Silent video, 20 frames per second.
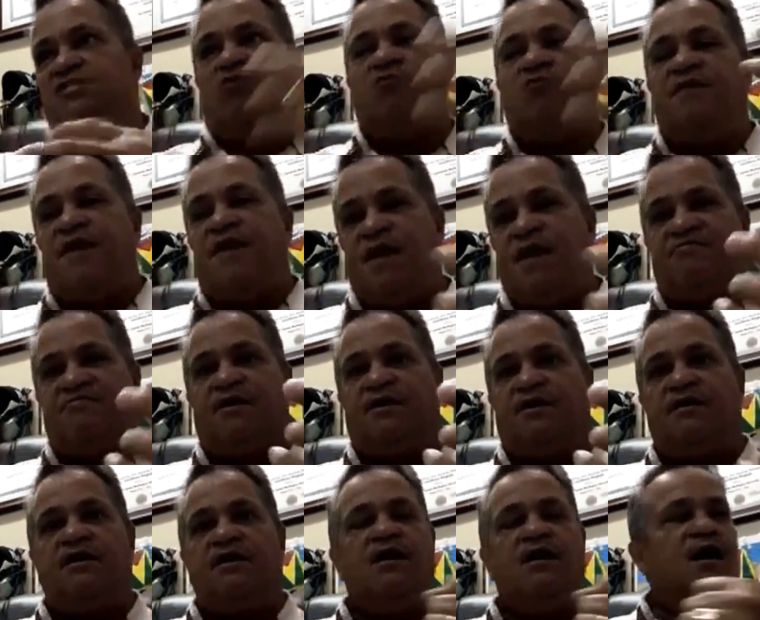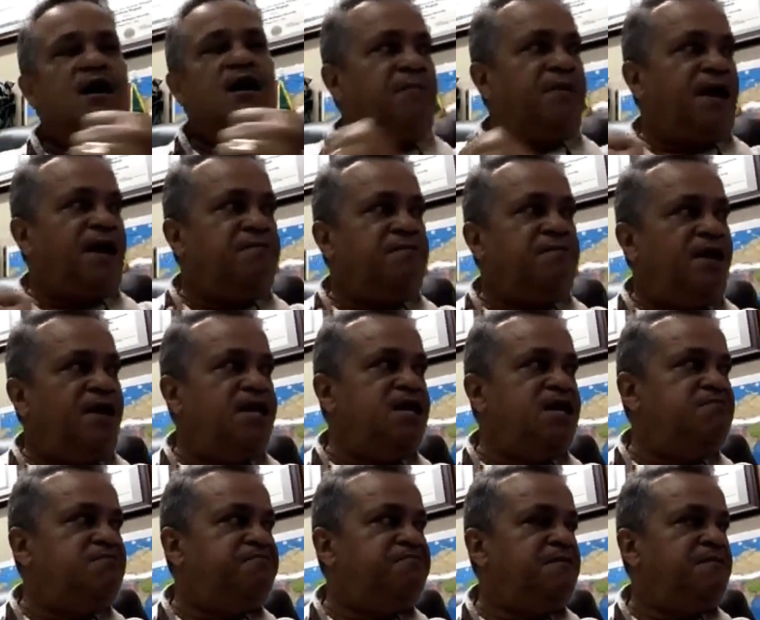our behavior. But I
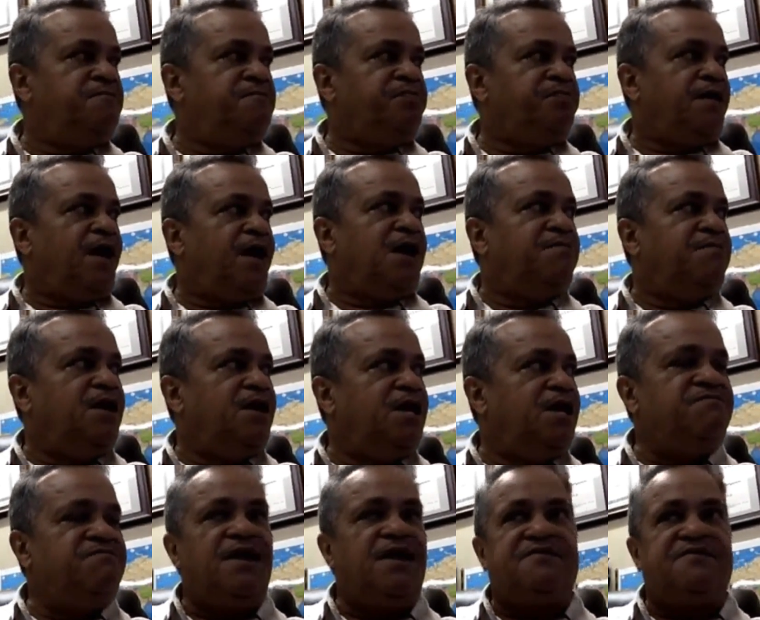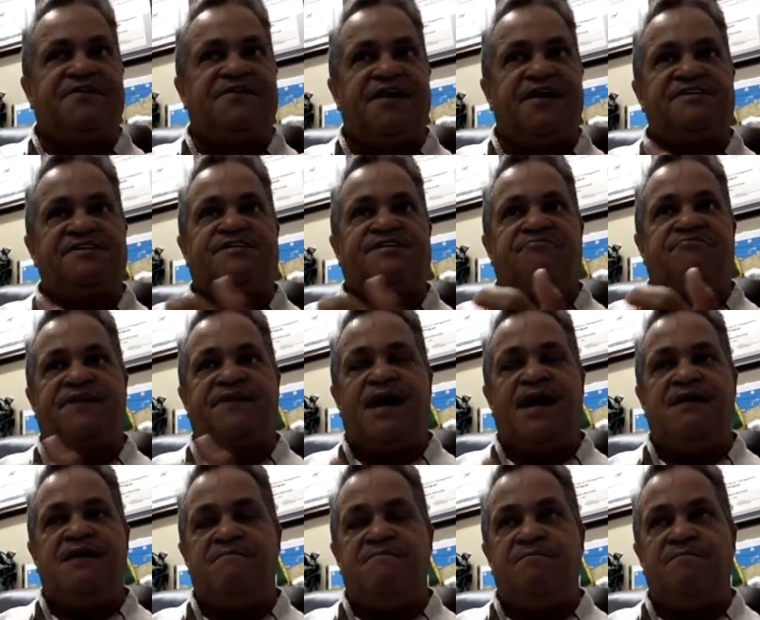believe that the test of
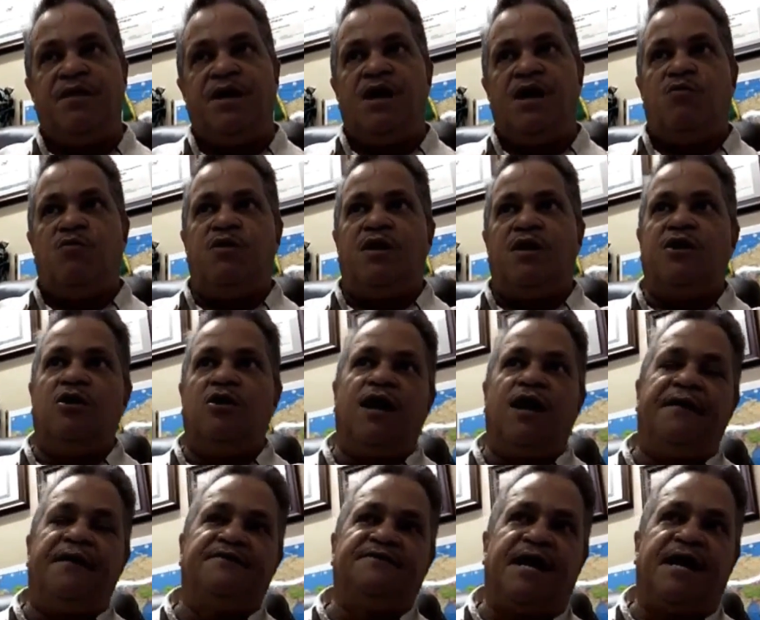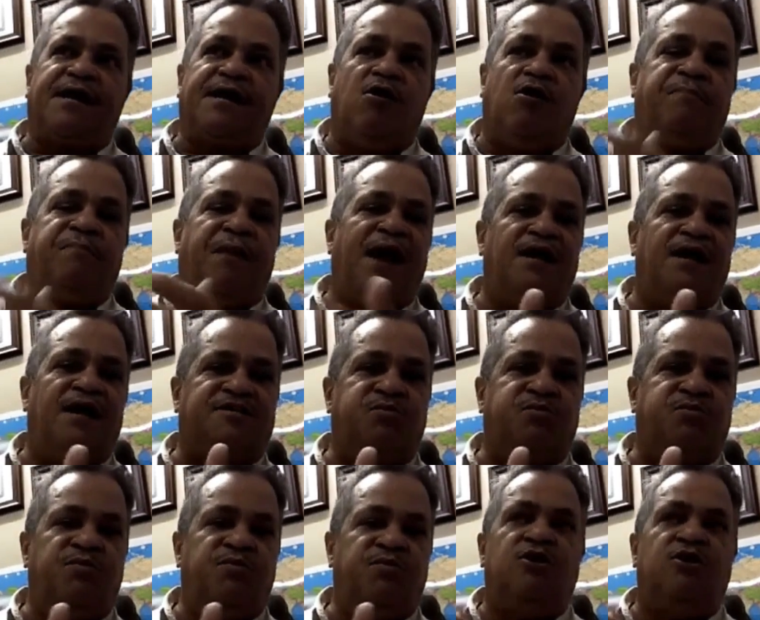time, like our pilots,
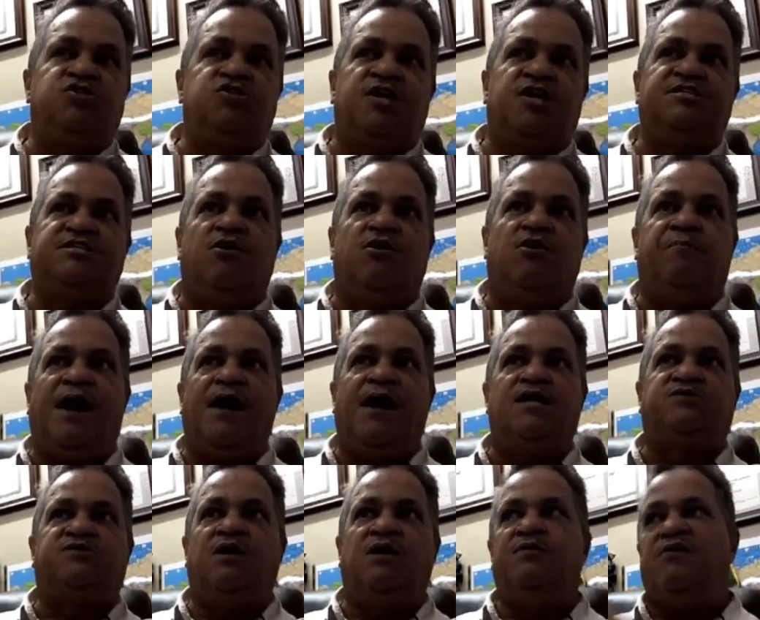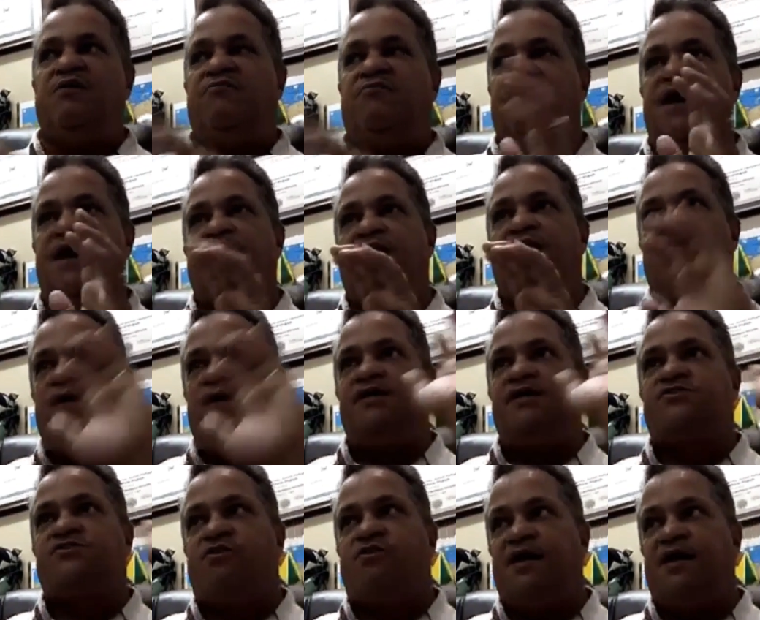we don't judge our pilots when we're flying and the weather
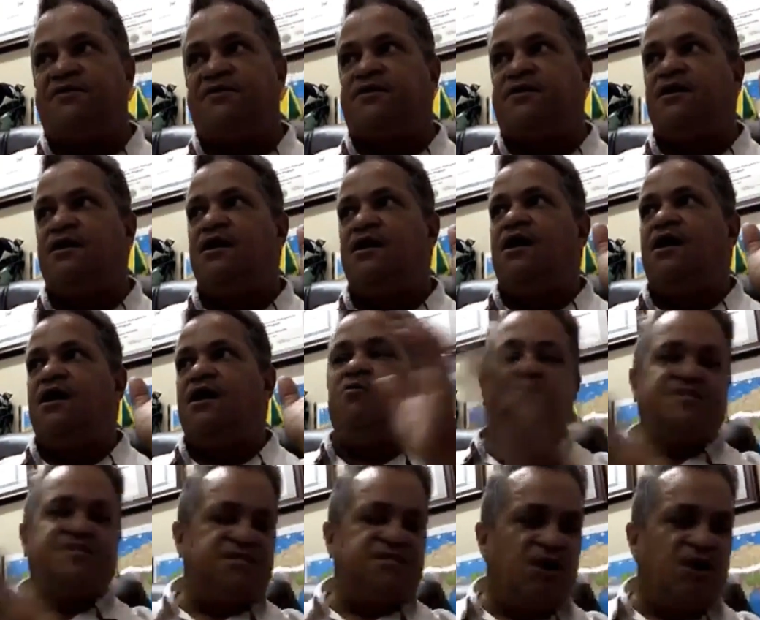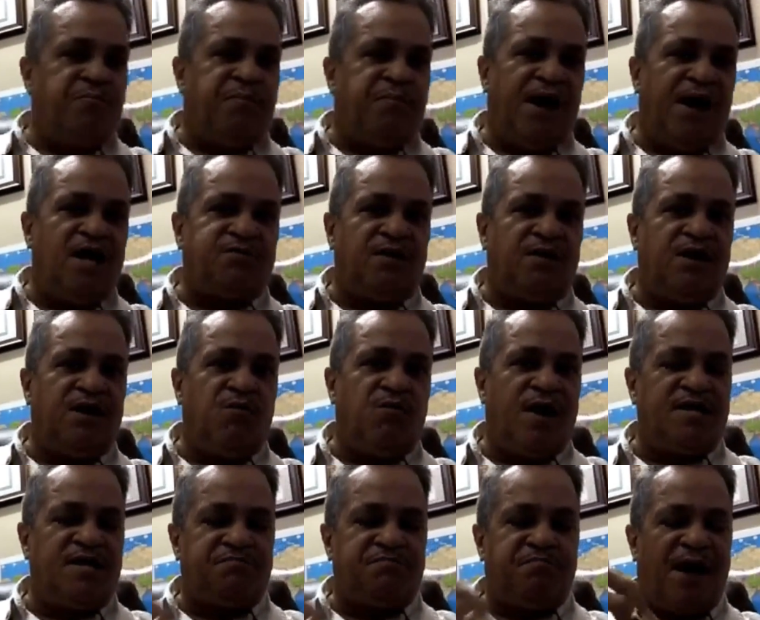is great. We judge our pilots when the
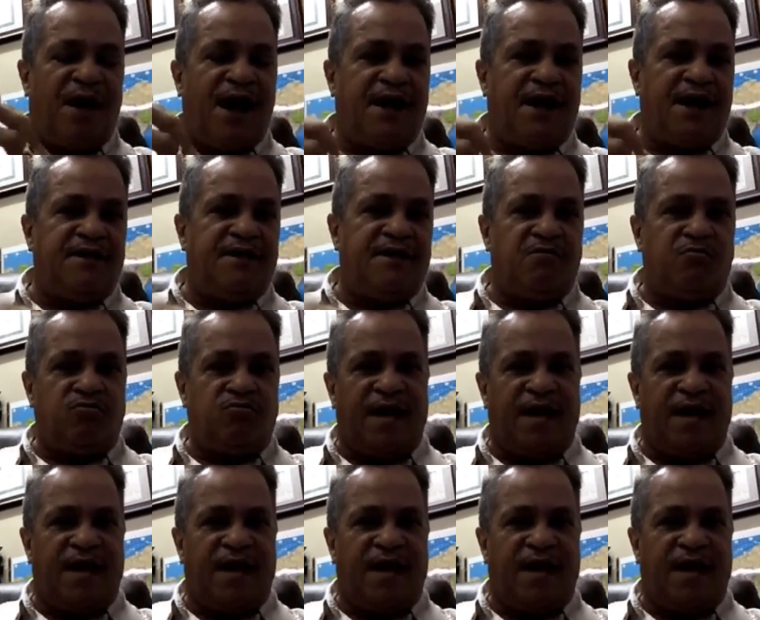weather is bad and the